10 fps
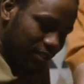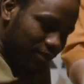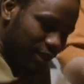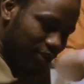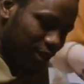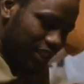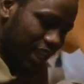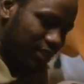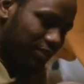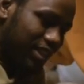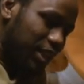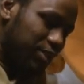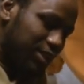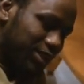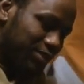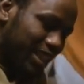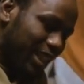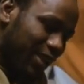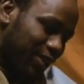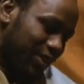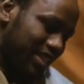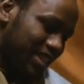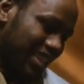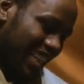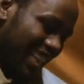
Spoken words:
life, you are not talking about how to